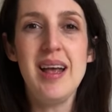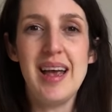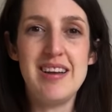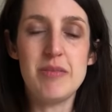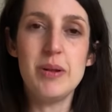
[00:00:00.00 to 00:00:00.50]

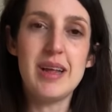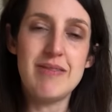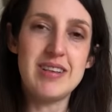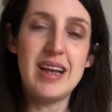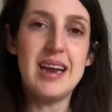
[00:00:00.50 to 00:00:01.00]
It just will
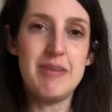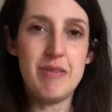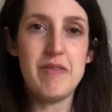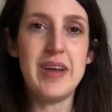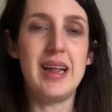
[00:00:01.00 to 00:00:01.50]
give a slightly
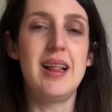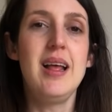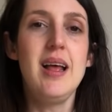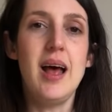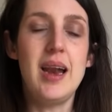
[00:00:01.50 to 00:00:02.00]
different feel
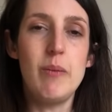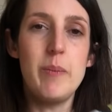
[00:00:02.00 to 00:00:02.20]
and